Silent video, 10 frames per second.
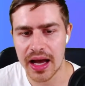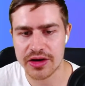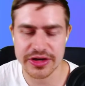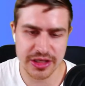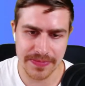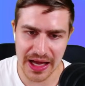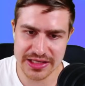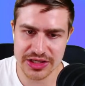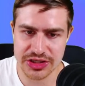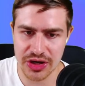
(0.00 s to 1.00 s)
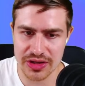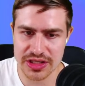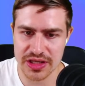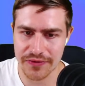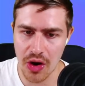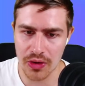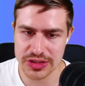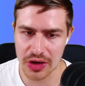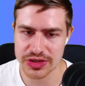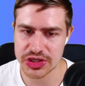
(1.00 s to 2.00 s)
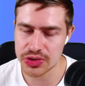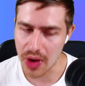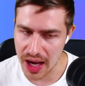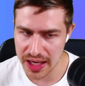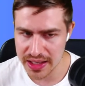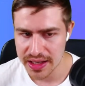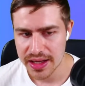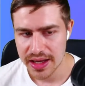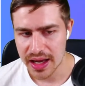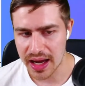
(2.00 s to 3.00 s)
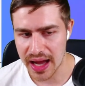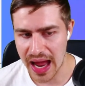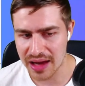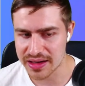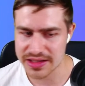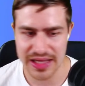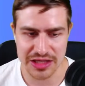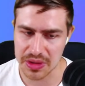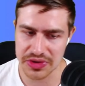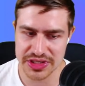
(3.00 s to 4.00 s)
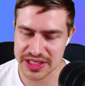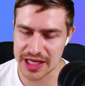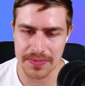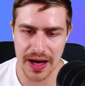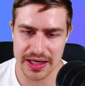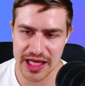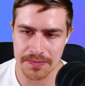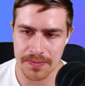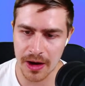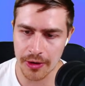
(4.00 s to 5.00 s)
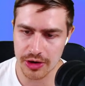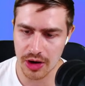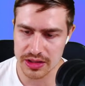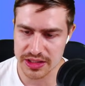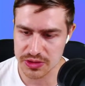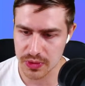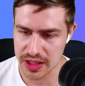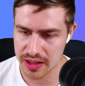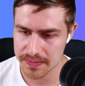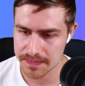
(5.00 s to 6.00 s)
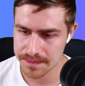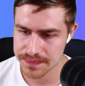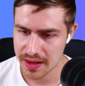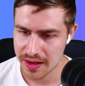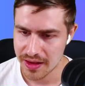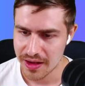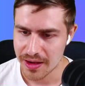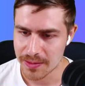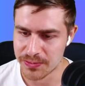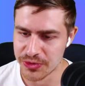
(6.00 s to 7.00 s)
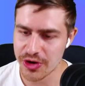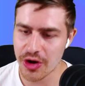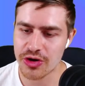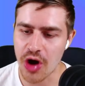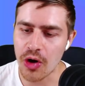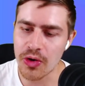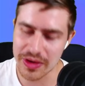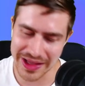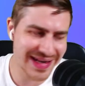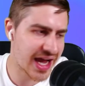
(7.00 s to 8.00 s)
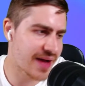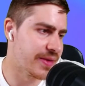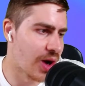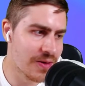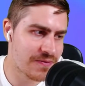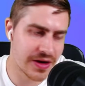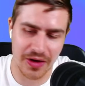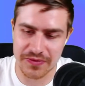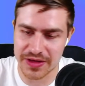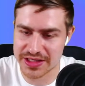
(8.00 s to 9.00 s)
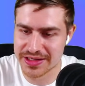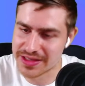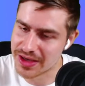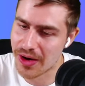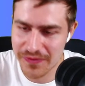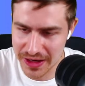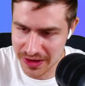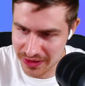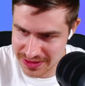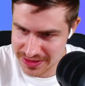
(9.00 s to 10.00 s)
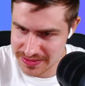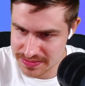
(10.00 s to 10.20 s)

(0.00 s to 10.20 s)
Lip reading: Crystal Palace's chances of goals aren't too high, and that's why I'd keep Odegaard this week. Bruno goal incoming. Hopefully not, Vincent. Hopefully not.